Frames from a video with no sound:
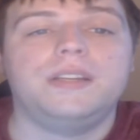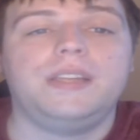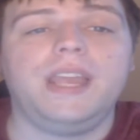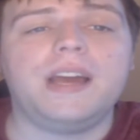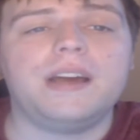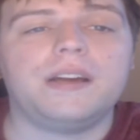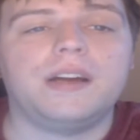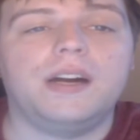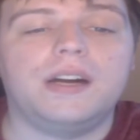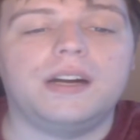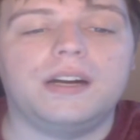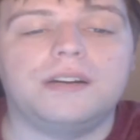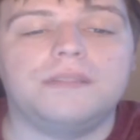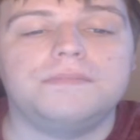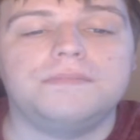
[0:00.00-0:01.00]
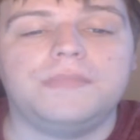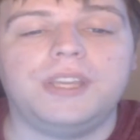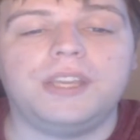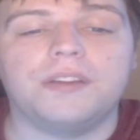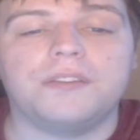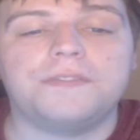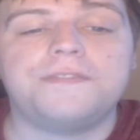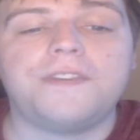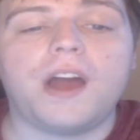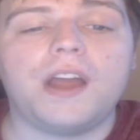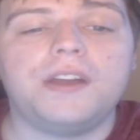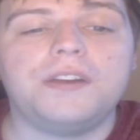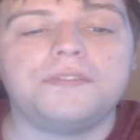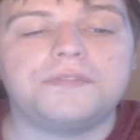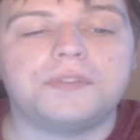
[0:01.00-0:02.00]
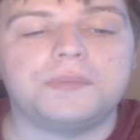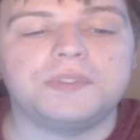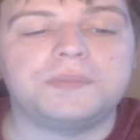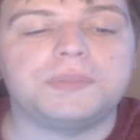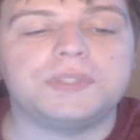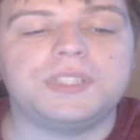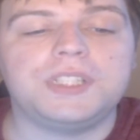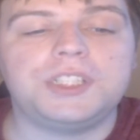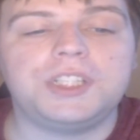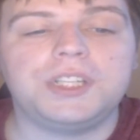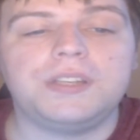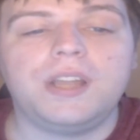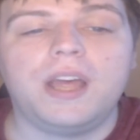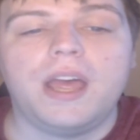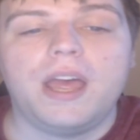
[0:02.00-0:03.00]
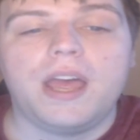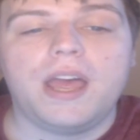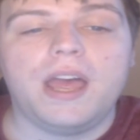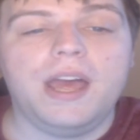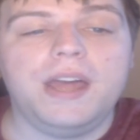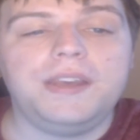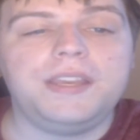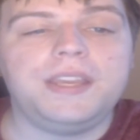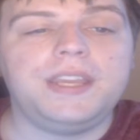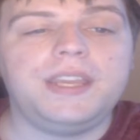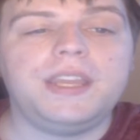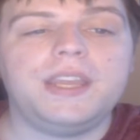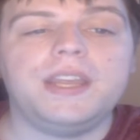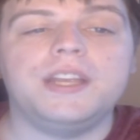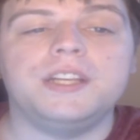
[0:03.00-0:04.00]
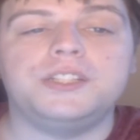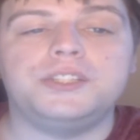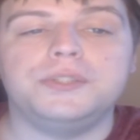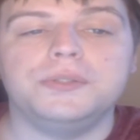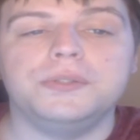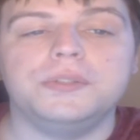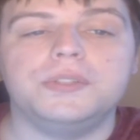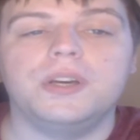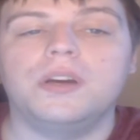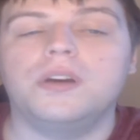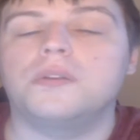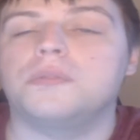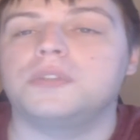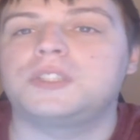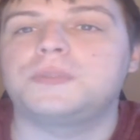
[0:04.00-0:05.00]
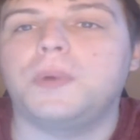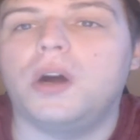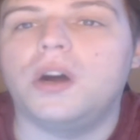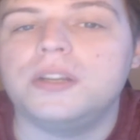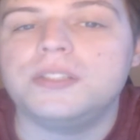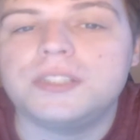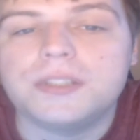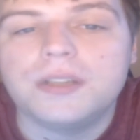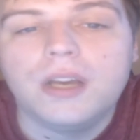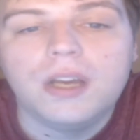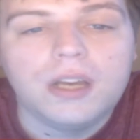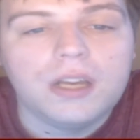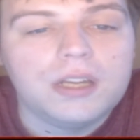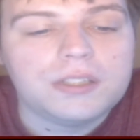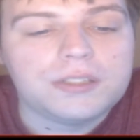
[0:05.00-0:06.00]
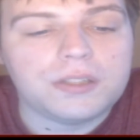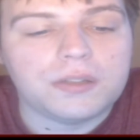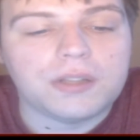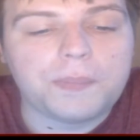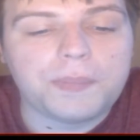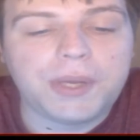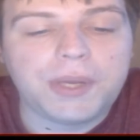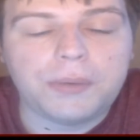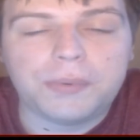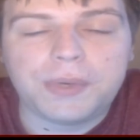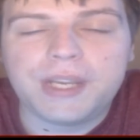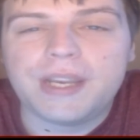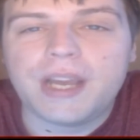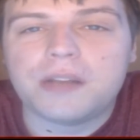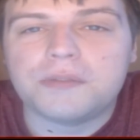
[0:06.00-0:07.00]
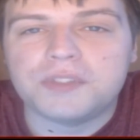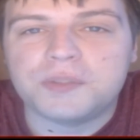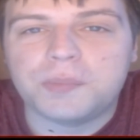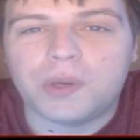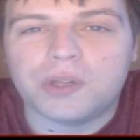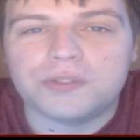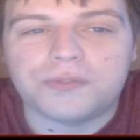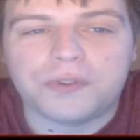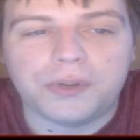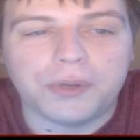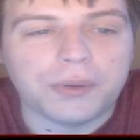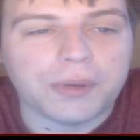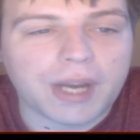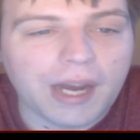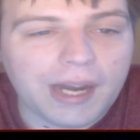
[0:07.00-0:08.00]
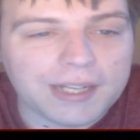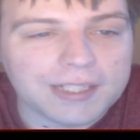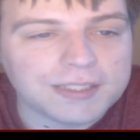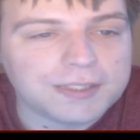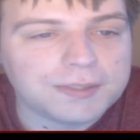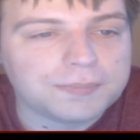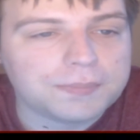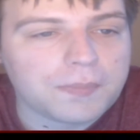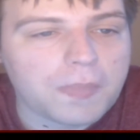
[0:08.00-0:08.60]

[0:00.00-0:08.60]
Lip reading: he got fired from his position, and he issued a response. So let me read that response for you guys.